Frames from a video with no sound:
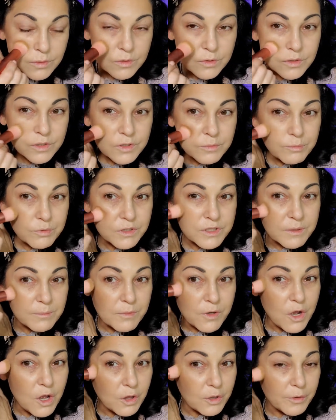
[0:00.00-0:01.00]
just to put some
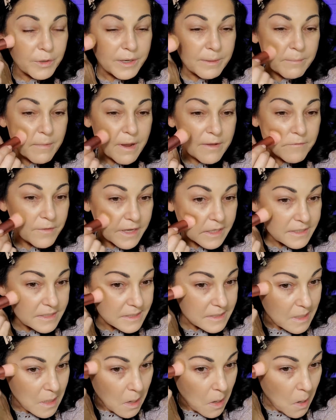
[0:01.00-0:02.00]
color in my face.